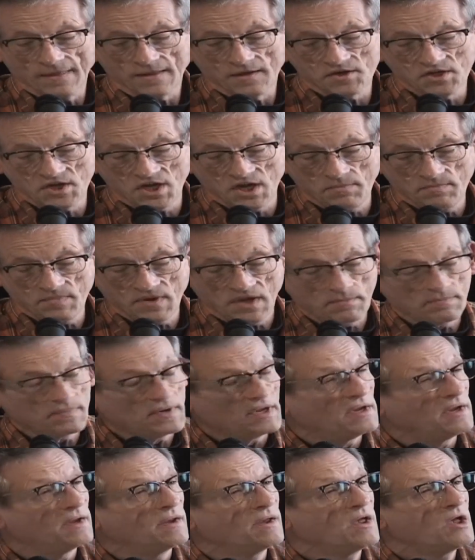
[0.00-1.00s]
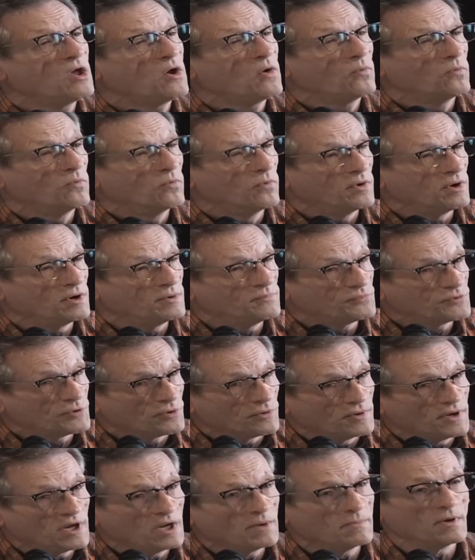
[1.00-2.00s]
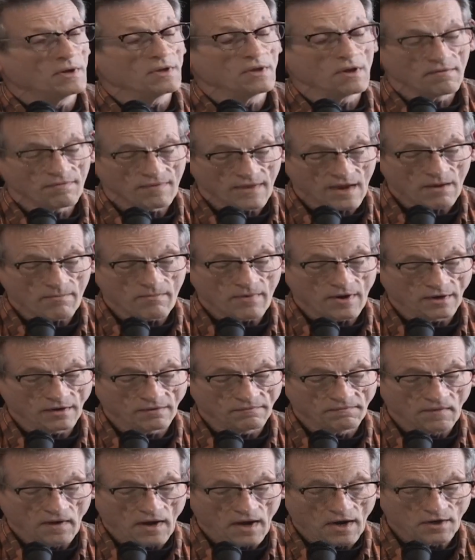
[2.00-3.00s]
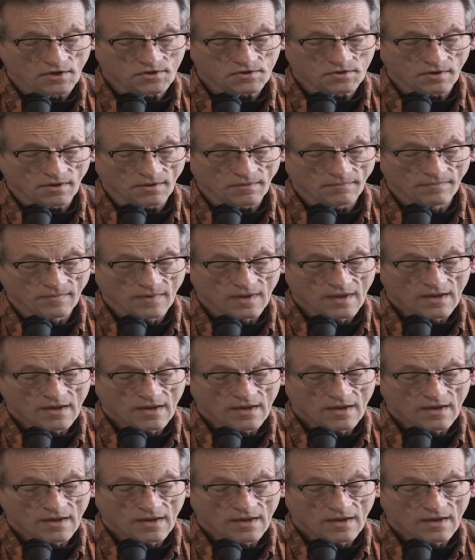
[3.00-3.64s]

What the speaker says: The TPP would prohibit that manufacture.